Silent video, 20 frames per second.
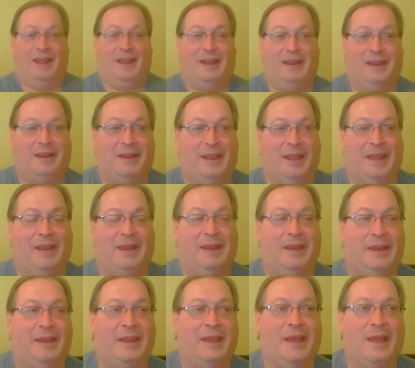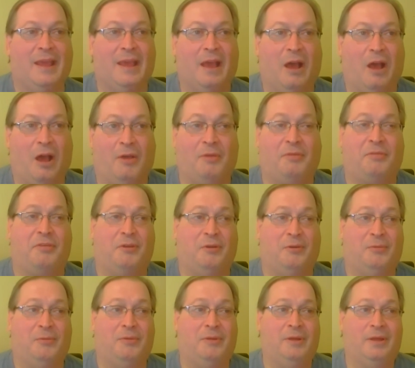and and
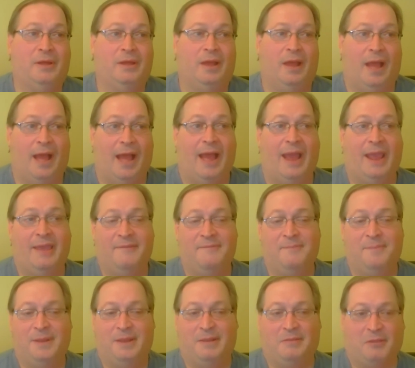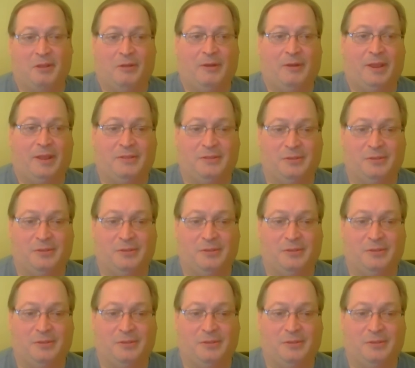also, I have been starting